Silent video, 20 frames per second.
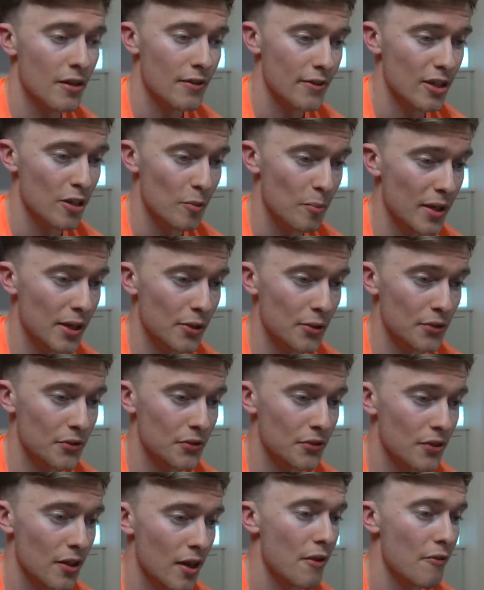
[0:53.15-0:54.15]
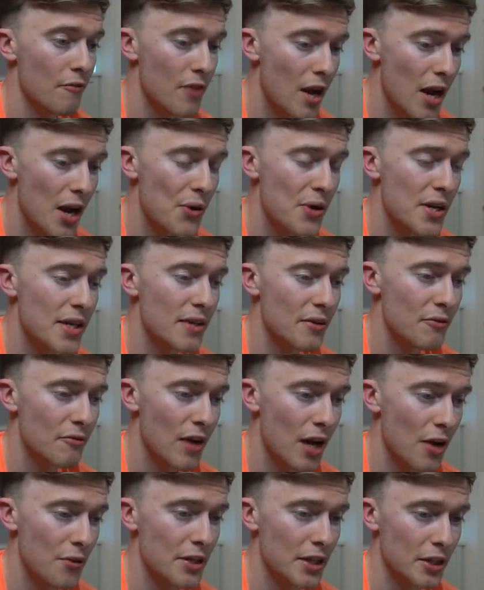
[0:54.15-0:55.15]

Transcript: their appearance. Very, very